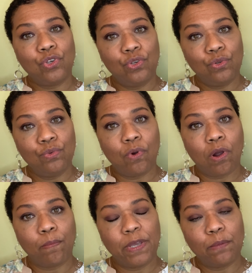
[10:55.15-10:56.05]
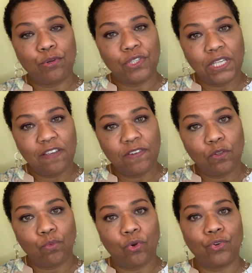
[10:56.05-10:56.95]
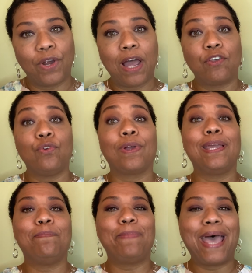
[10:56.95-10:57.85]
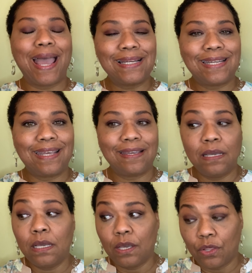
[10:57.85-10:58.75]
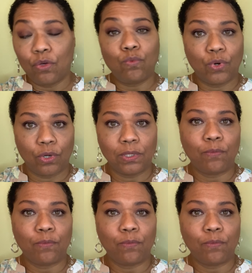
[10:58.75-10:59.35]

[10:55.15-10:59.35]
you are being perceived in the world or how you are impacting the world.